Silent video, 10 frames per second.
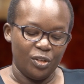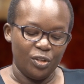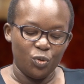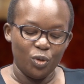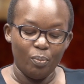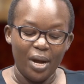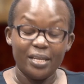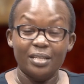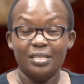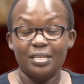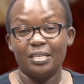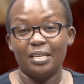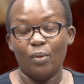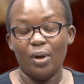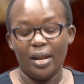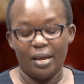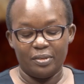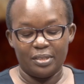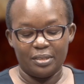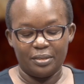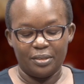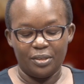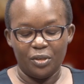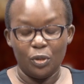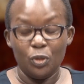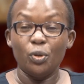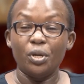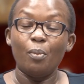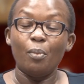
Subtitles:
to emergencies in our lives, to enable